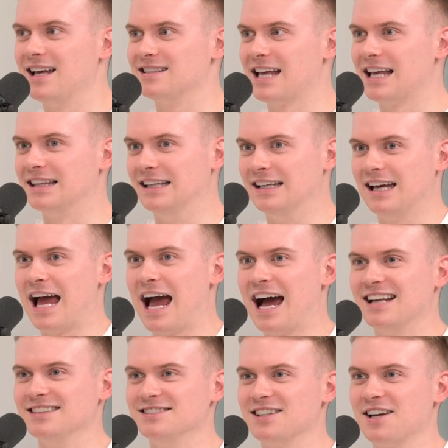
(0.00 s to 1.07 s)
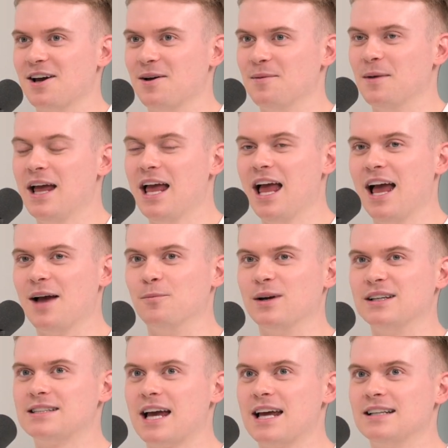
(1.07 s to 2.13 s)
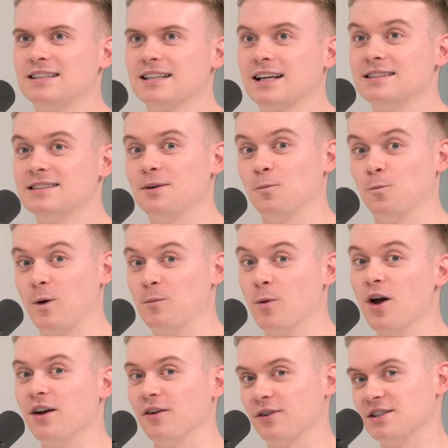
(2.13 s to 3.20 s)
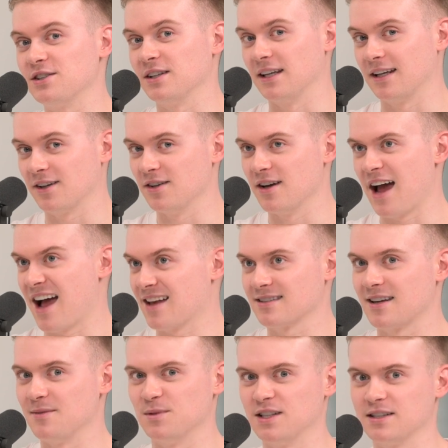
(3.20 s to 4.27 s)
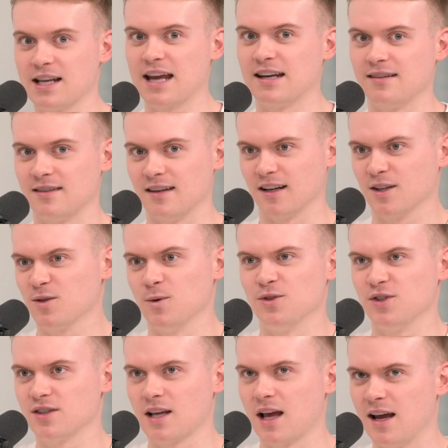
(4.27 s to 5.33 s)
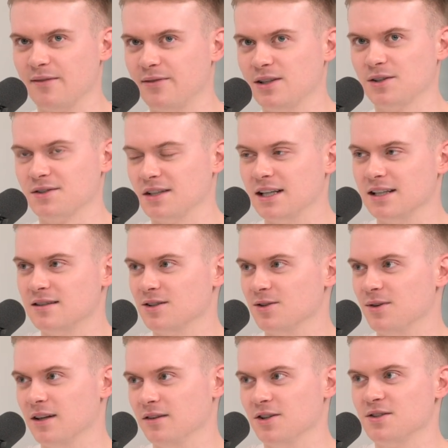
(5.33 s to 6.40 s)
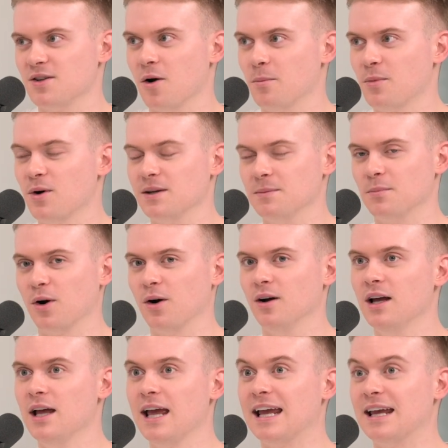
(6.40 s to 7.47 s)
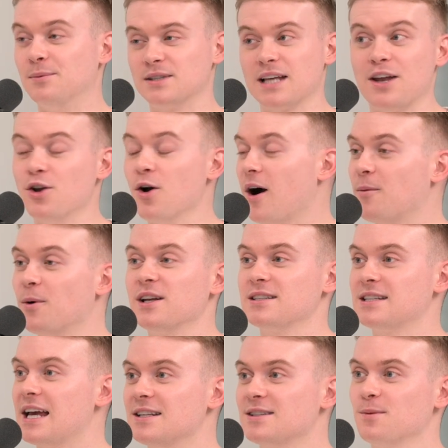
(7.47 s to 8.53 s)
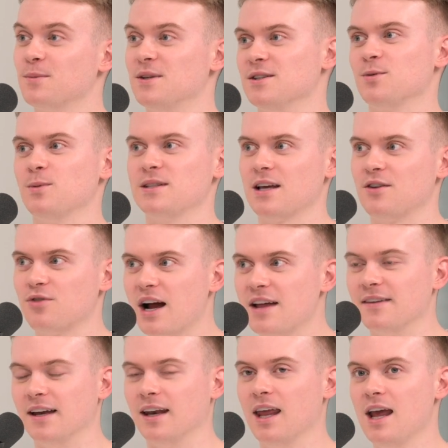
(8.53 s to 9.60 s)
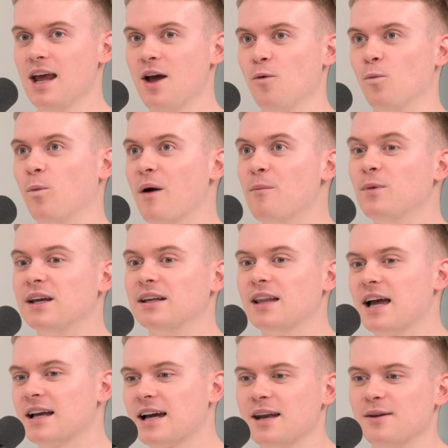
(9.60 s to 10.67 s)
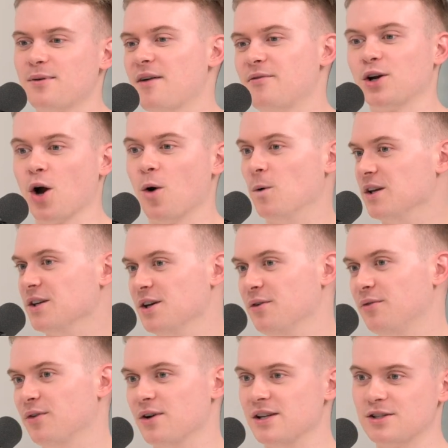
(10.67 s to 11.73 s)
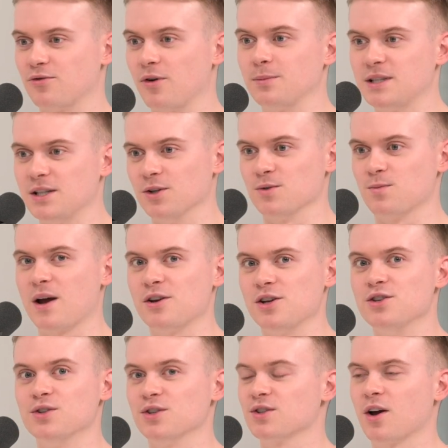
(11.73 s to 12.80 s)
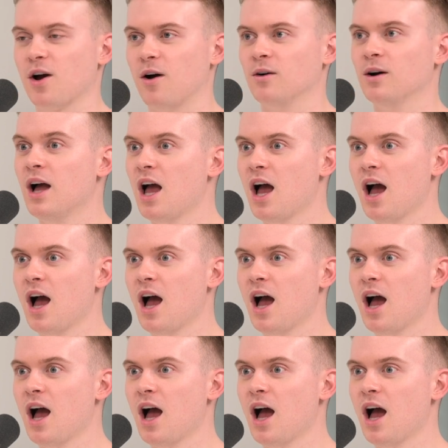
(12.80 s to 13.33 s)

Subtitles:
Exactly. And we said, because we weren't originally going to ask him to say anything, because we were just like, if he doesn't need to, then there's no point. But he was like, no, I want to say something. So we said, right then, when we like kind of have a go at you for interrupting us, why don't you just go,